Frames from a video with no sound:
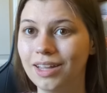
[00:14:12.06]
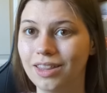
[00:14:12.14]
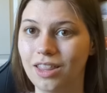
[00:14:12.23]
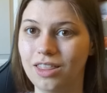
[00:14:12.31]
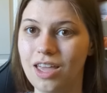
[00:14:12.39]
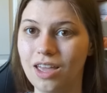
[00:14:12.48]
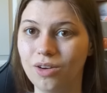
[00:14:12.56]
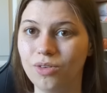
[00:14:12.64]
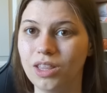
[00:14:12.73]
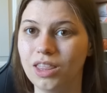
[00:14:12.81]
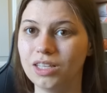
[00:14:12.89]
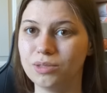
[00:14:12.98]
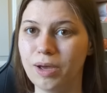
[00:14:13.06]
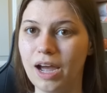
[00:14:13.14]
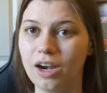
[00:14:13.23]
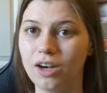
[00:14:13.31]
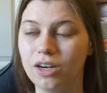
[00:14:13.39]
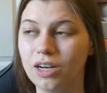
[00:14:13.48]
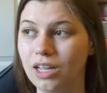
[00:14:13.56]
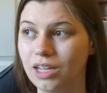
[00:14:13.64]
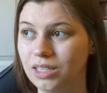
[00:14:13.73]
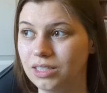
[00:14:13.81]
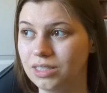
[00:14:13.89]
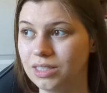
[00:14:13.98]
the thing with this pattern
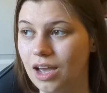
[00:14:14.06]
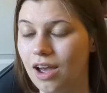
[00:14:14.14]
is